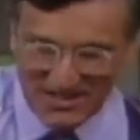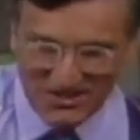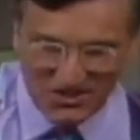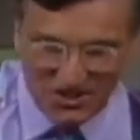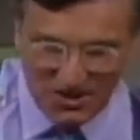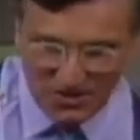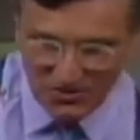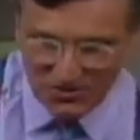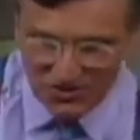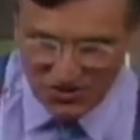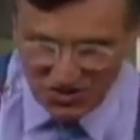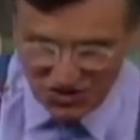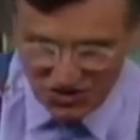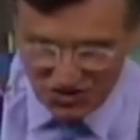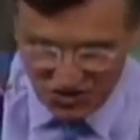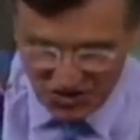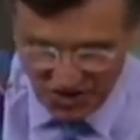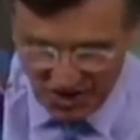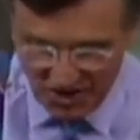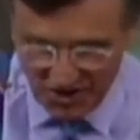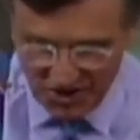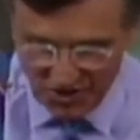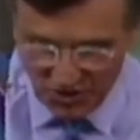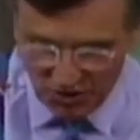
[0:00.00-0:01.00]
So just
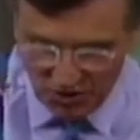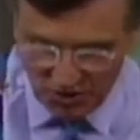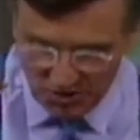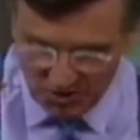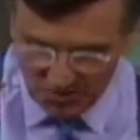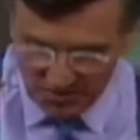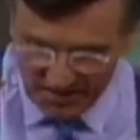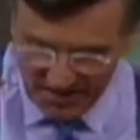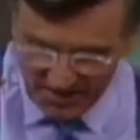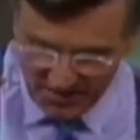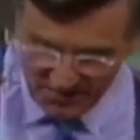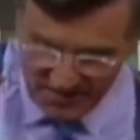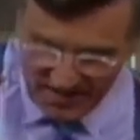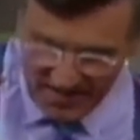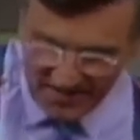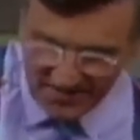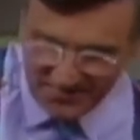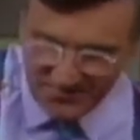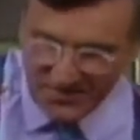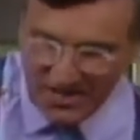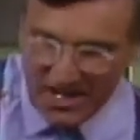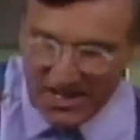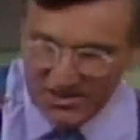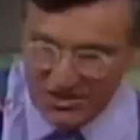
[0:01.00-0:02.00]
stir it all the way
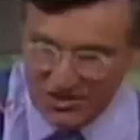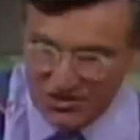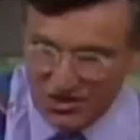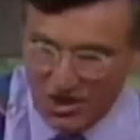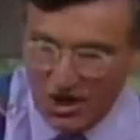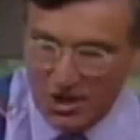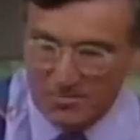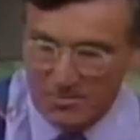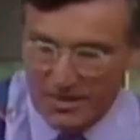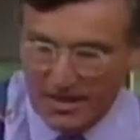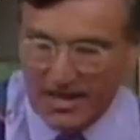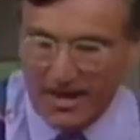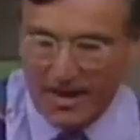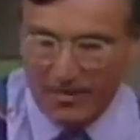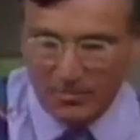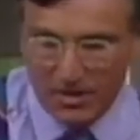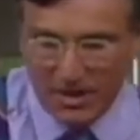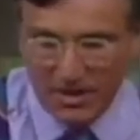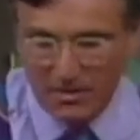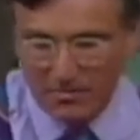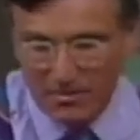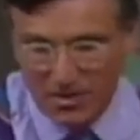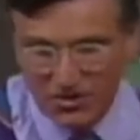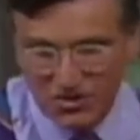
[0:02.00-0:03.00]
around. It's going to become
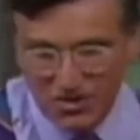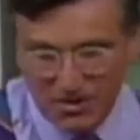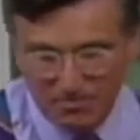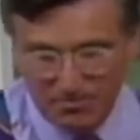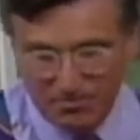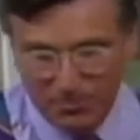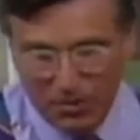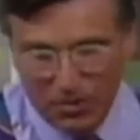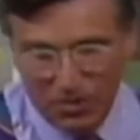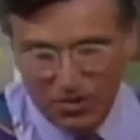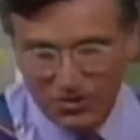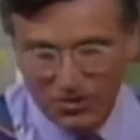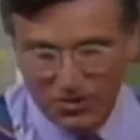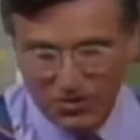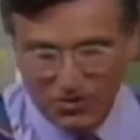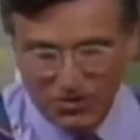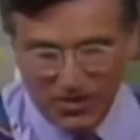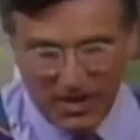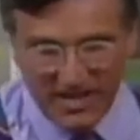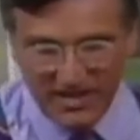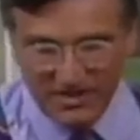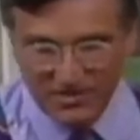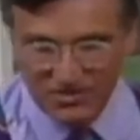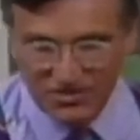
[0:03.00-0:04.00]
one of the most important
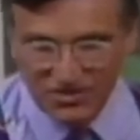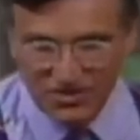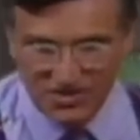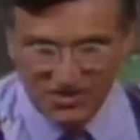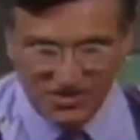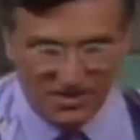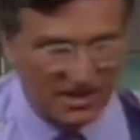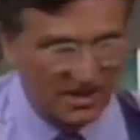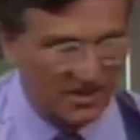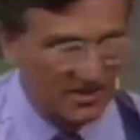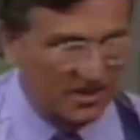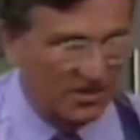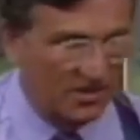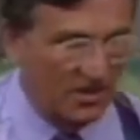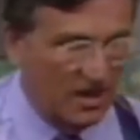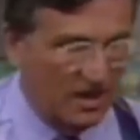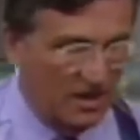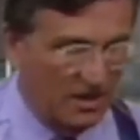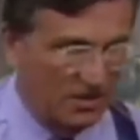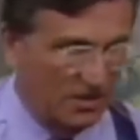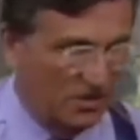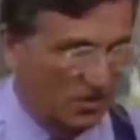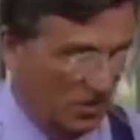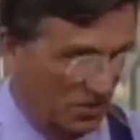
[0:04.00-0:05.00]
grains that there
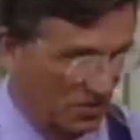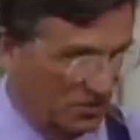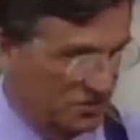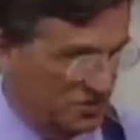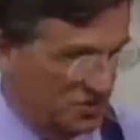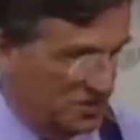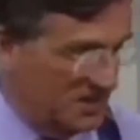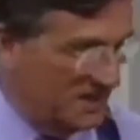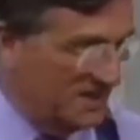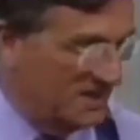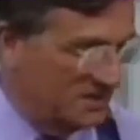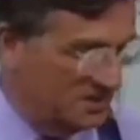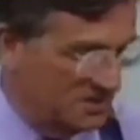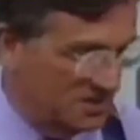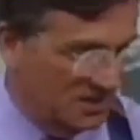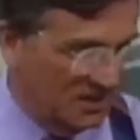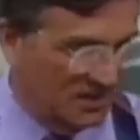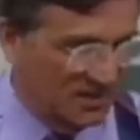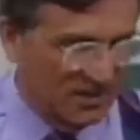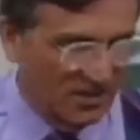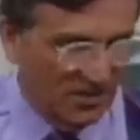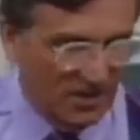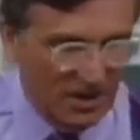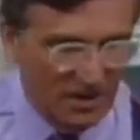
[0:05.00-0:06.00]
are, or seeds
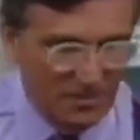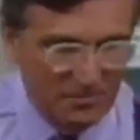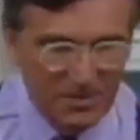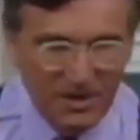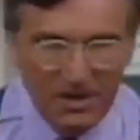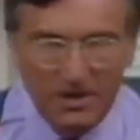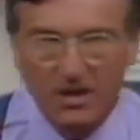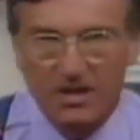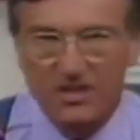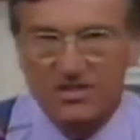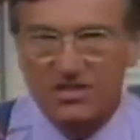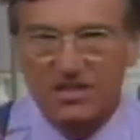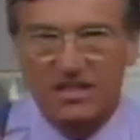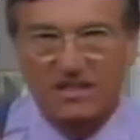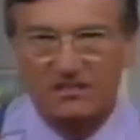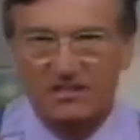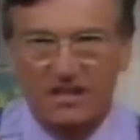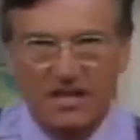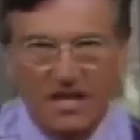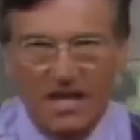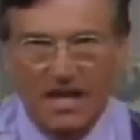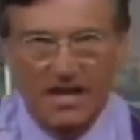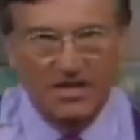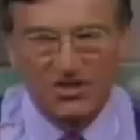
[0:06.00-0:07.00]
that there are, because it
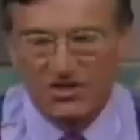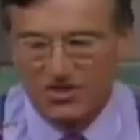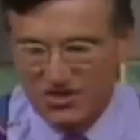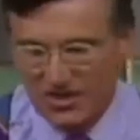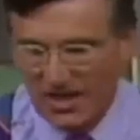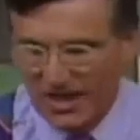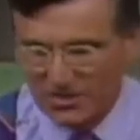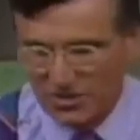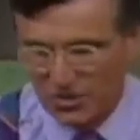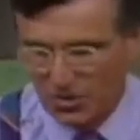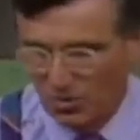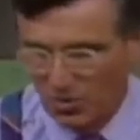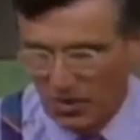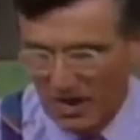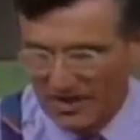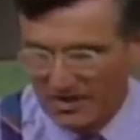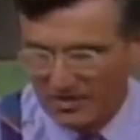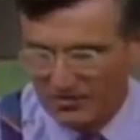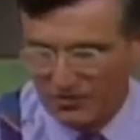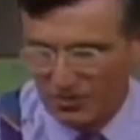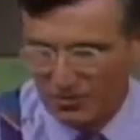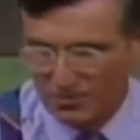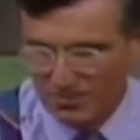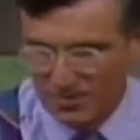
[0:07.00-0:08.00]
is such a
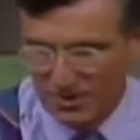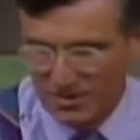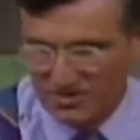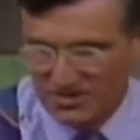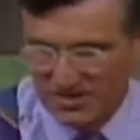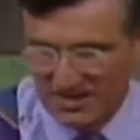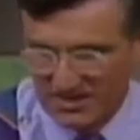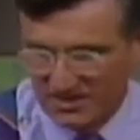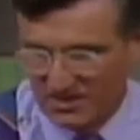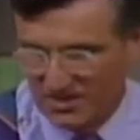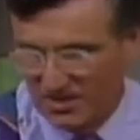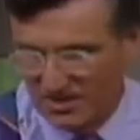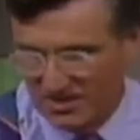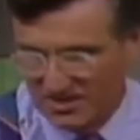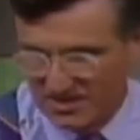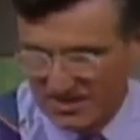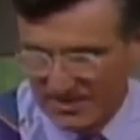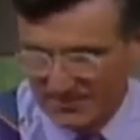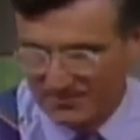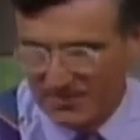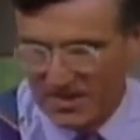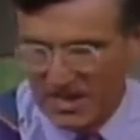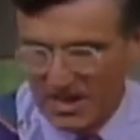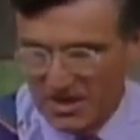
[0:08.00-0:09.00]
wonderful protein
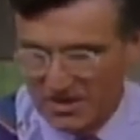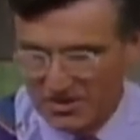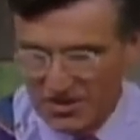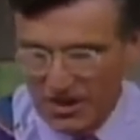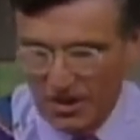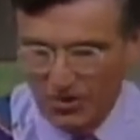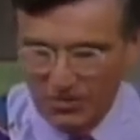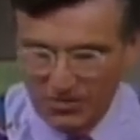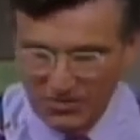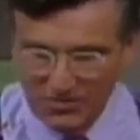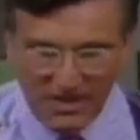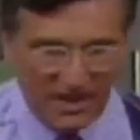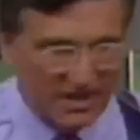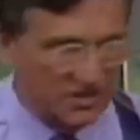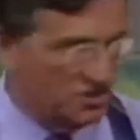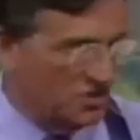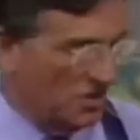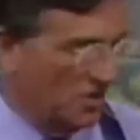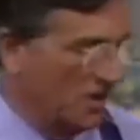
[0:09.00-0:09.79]
content. So that's